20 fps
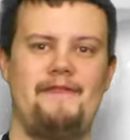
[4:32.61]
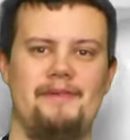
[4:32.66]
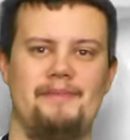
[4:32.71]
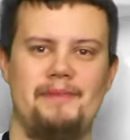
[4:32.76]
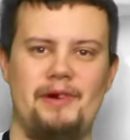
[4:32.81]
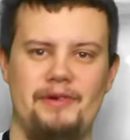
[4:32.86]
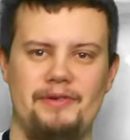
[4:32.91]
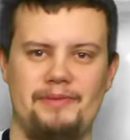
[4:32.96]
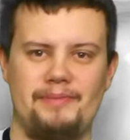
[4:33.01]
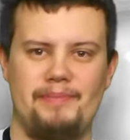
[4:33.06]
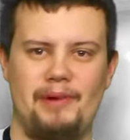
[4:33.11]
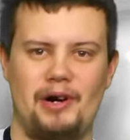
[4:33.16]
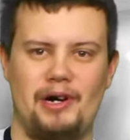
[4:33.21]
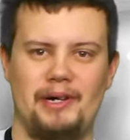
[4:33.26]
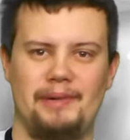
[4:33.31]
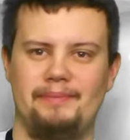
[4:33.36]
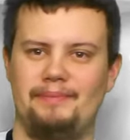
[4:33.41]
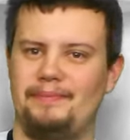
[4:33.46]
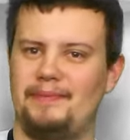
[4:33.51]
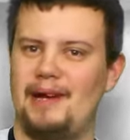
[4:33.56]
for the most
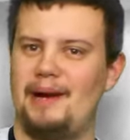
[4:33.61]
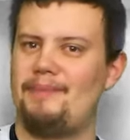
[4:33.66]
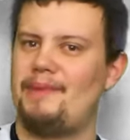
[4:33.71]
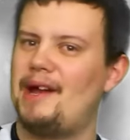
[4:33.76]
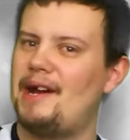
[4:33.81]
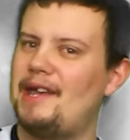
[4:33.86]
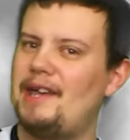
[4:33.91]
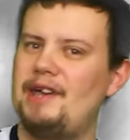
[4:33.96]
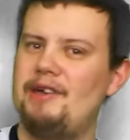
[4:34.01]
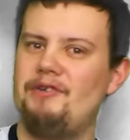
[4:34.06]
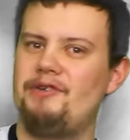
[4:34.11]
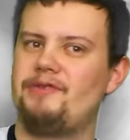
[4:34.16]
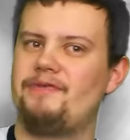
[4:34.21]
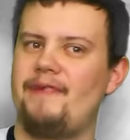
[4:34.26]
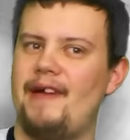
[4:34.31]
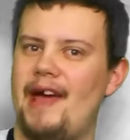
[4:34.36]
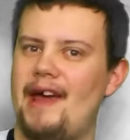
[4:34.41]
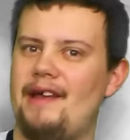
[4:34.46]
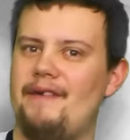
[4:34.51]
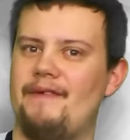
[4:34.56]
part, I'm not a huge
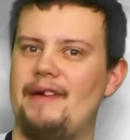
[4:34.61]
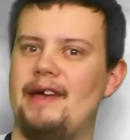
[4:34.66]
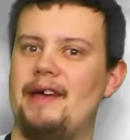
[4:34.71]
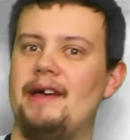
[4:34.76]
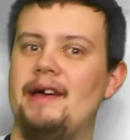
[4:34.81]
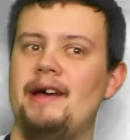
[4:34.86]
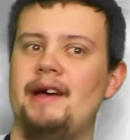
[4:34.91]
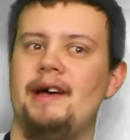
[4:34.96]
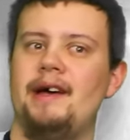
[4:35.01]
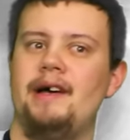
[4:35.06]
fan of it.